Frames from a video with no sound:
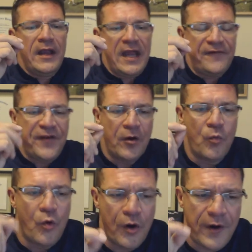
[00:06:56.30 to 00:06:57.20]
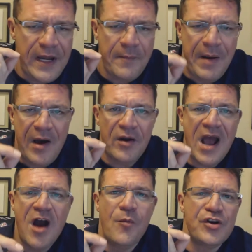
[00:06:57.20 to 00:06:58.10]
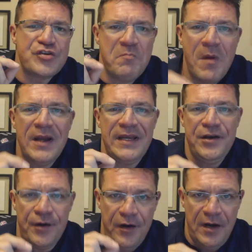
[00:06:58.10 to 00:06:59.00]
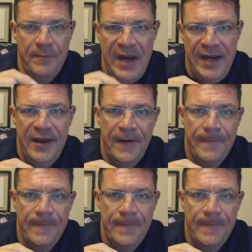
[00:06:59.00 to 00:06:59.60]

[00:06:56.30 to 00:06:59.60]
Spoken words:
If you're worried about how much money you're going to make